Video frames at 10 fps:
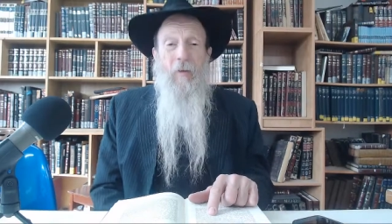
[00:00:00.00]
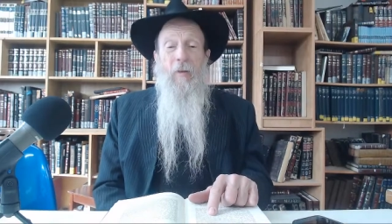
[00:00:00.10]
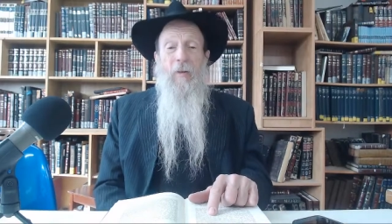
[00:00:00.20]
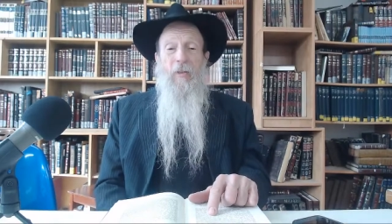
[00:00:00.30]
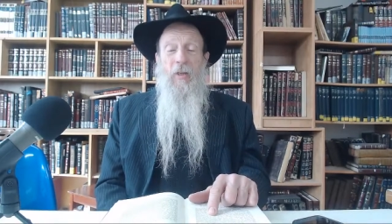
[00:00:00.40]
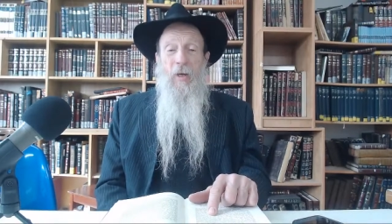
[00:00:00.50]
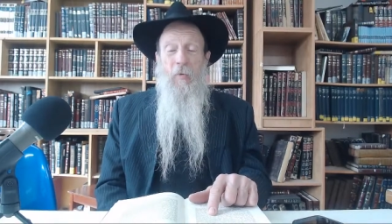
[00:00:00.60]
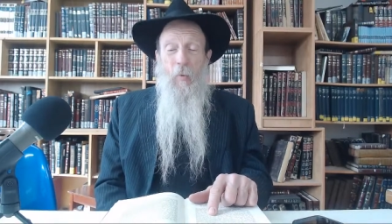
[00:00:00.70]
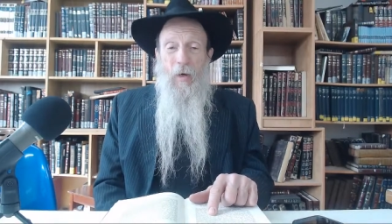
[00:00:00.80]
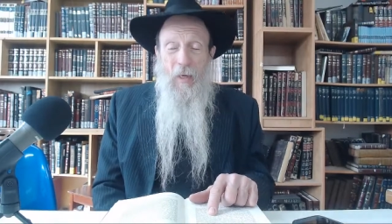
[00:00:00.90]
Said, I
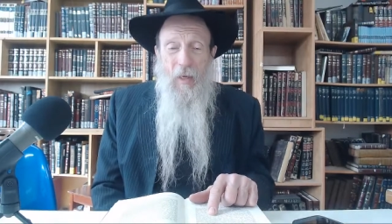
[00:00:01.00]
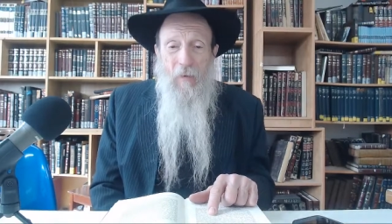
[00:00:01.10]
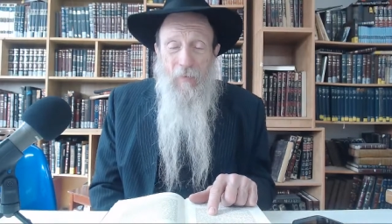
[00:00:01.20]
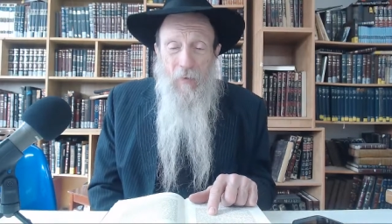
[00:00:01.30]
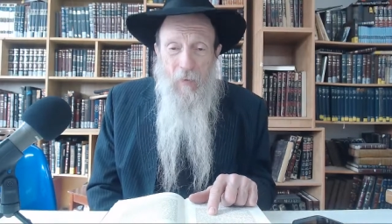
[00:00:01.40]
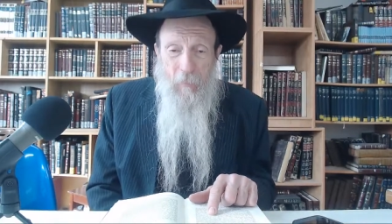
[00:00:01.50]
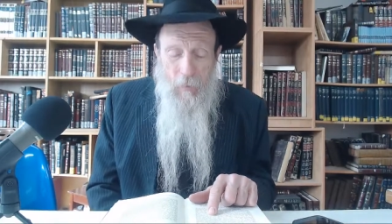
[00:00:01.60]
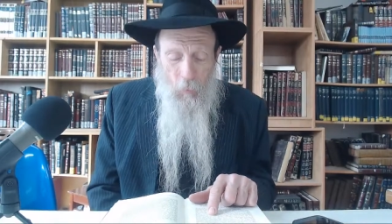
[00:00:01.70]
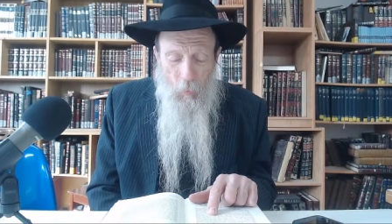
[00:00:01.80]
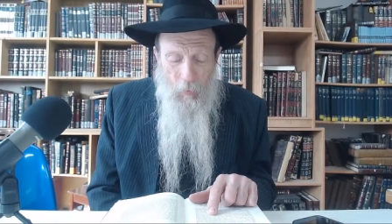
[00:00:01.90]
want to have
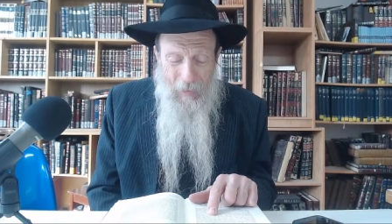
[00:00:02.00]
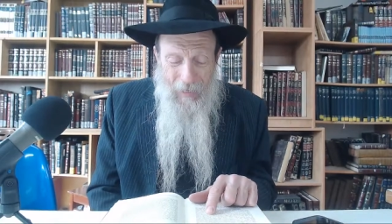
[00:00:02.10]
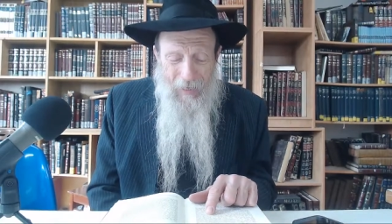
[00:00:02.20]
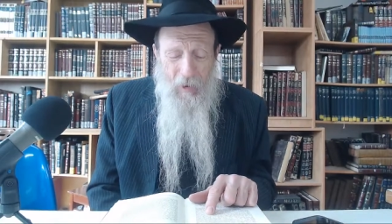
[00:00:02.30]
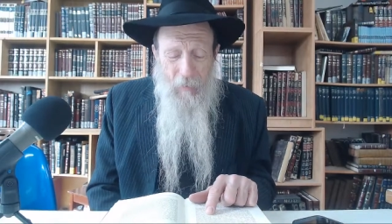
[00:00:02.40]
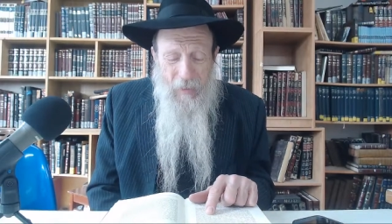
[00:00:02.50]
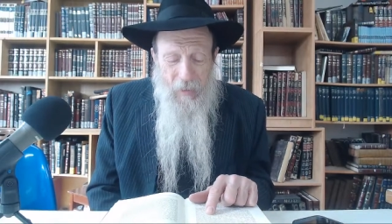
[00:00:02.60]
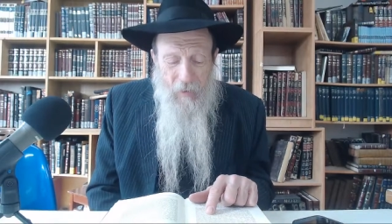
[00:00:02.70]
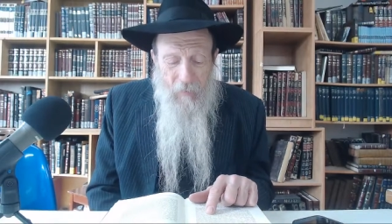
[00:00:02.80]
people won't honor me.